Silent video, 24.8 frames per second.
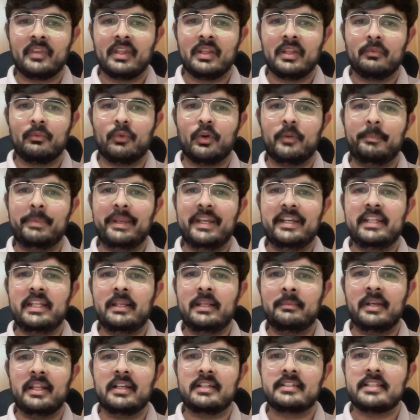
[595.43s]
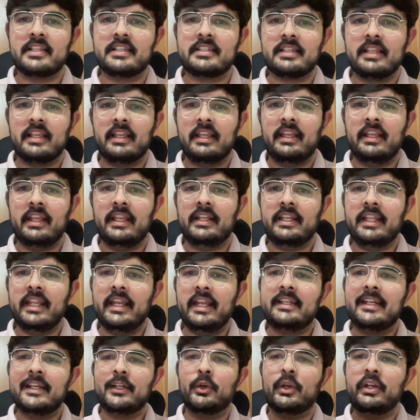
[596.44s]
what Paytm does is in
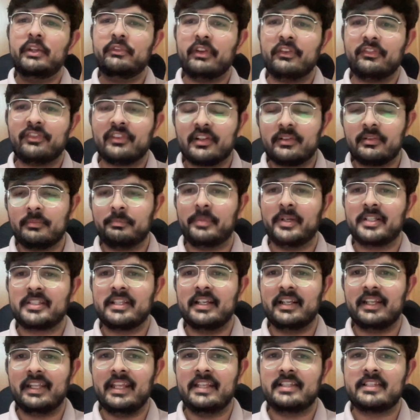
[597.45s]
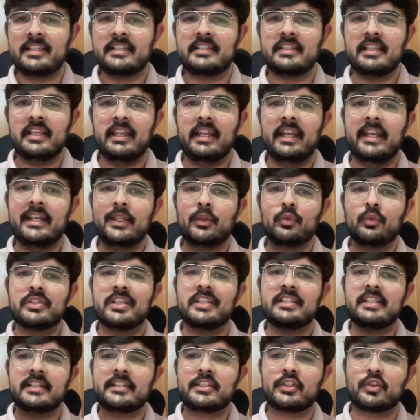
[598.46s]
80 to 85% cases, it
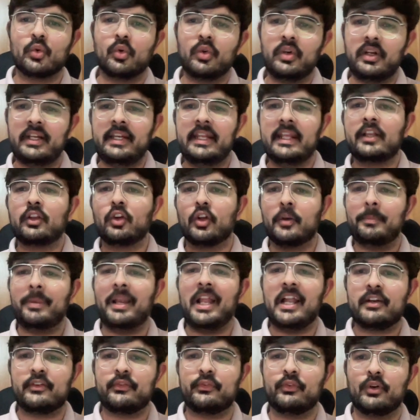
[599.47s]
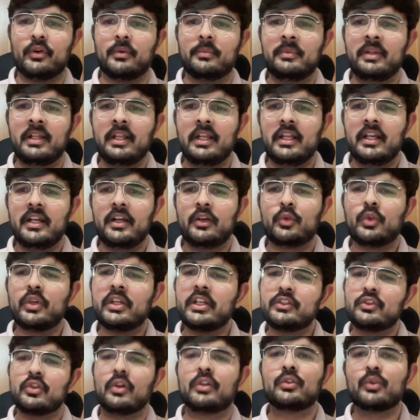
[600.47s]
uses its own tech or platform to
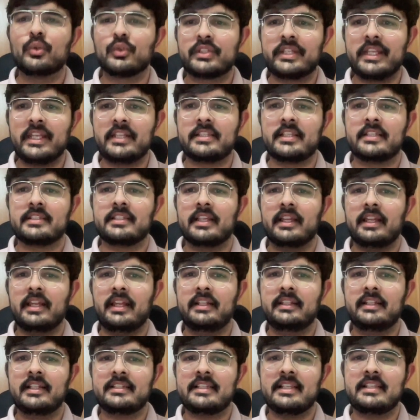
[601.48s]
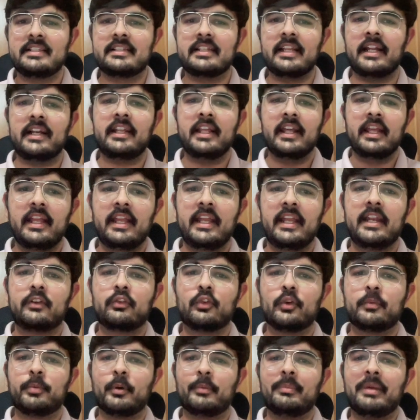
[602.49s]
resolve those cases, in the sense that it
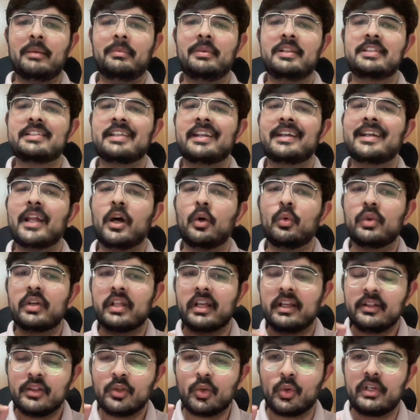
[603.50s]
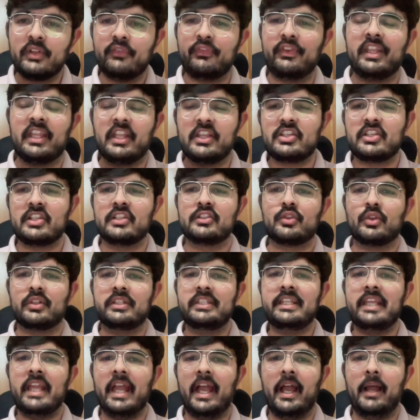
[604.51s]
would probably send out notifications on
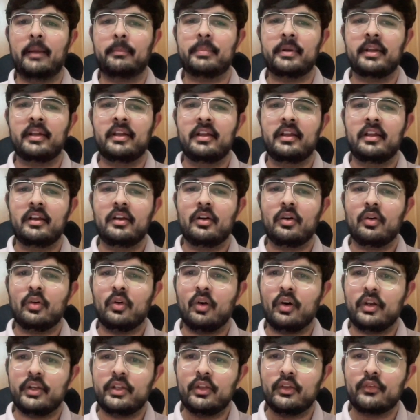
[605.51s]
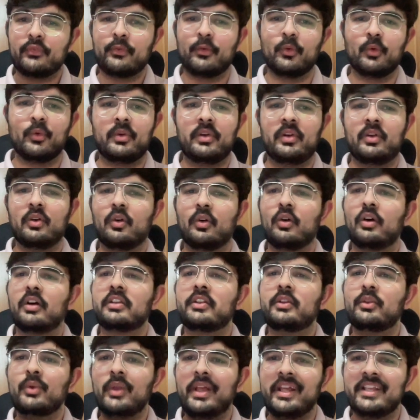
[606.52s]
the app or your phone, or
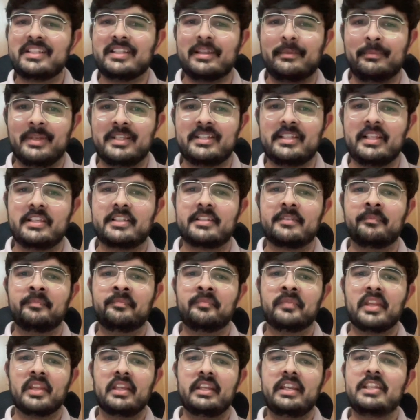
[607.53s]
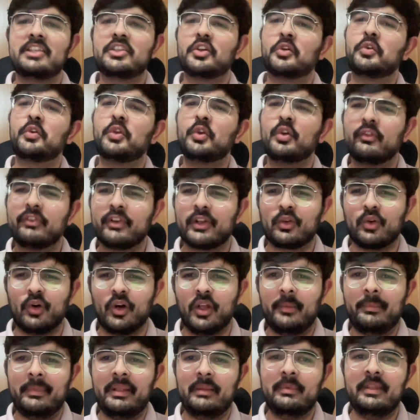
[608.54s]
SMSs, reach out to you over
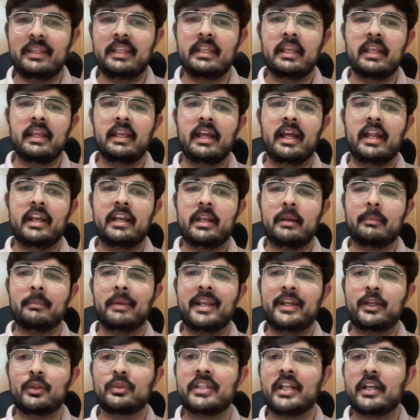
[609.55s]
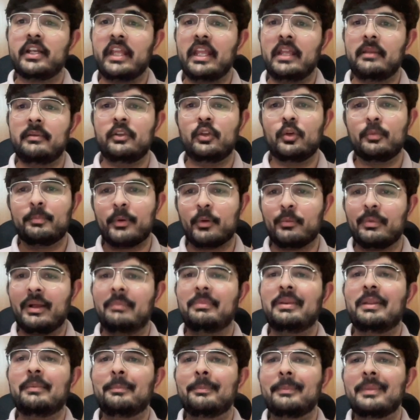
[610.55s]
call maybe, and remind you that, hey, you
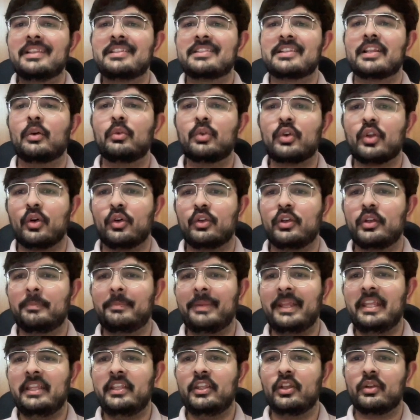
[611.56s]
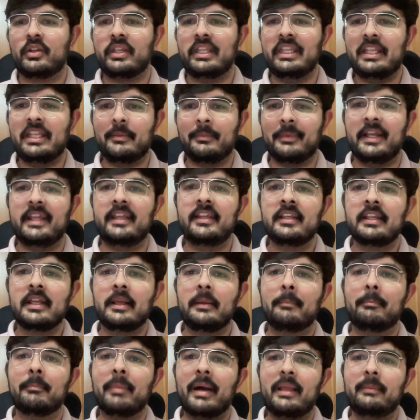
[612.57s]
probably missed out on paying your EMI
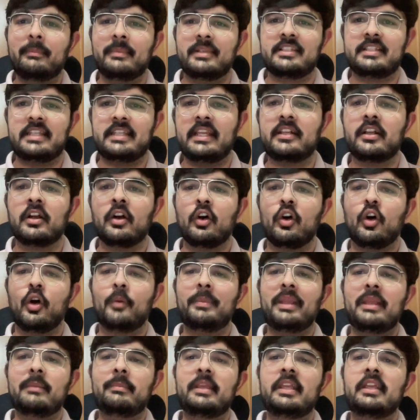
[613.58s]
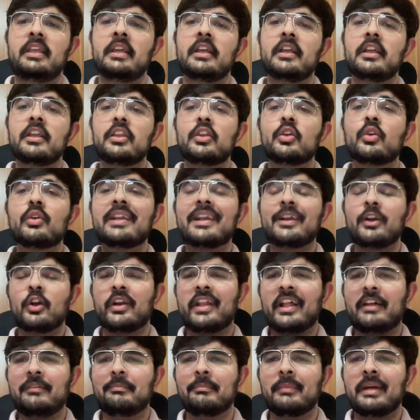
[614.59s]
by mistake, or maybe you did not
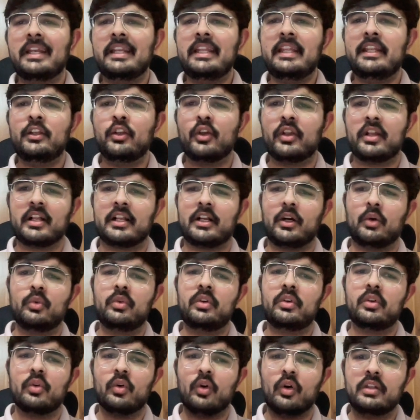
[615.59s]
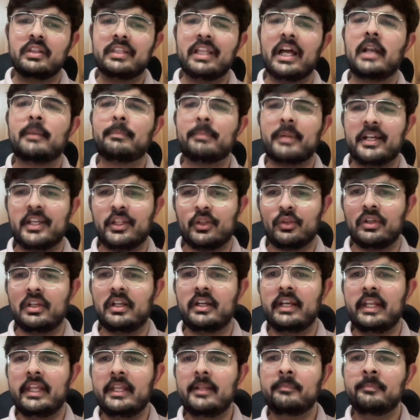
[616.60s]
have money in your account on that particular
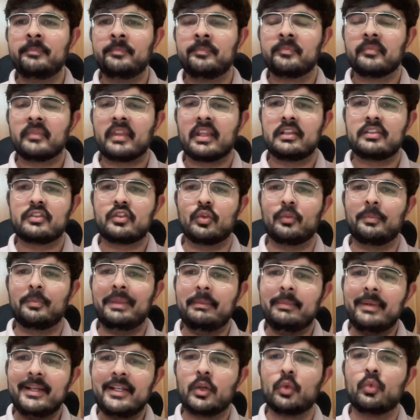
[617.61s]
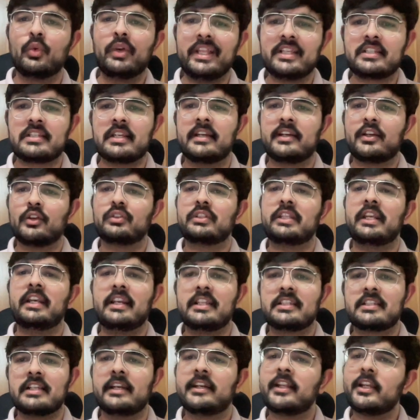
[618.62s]
day, so maybe 2 days later or 3
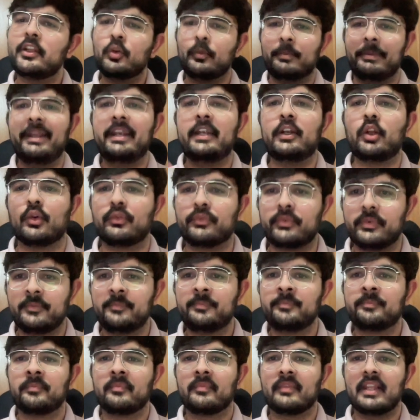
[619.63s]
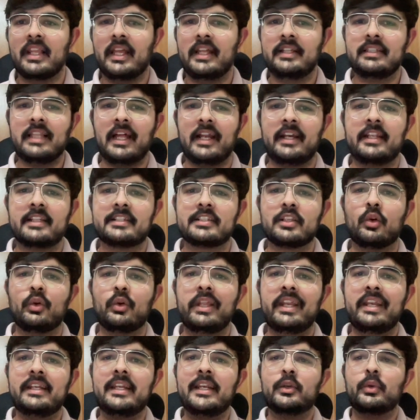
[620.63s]
days later you pay it off. And that is how
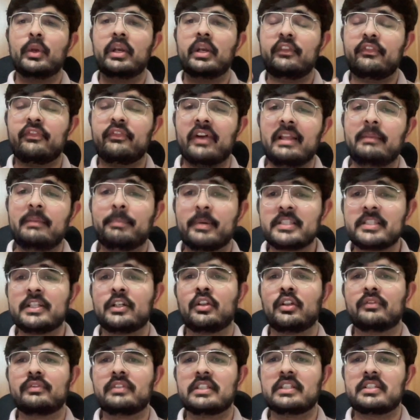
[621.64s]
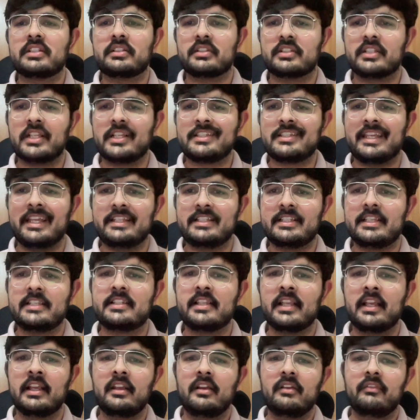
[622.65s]
80 to 85% of such cases
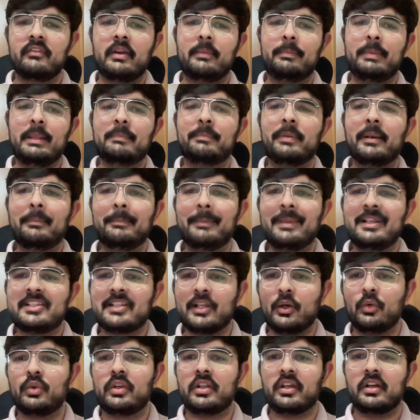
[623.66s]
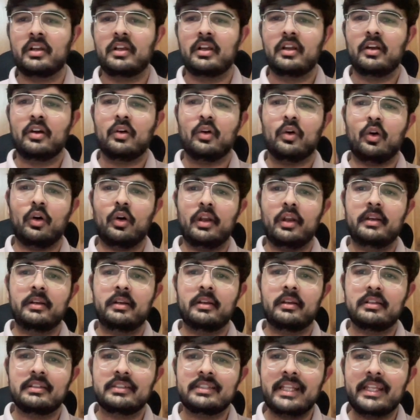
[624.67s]
where people miss out on
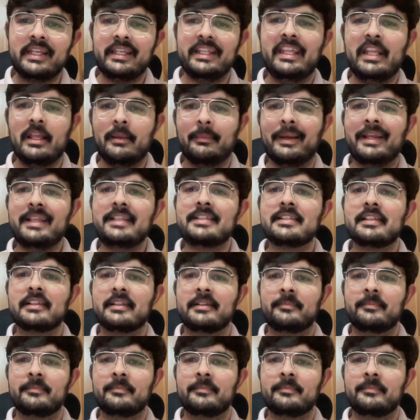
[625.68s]
their EMIs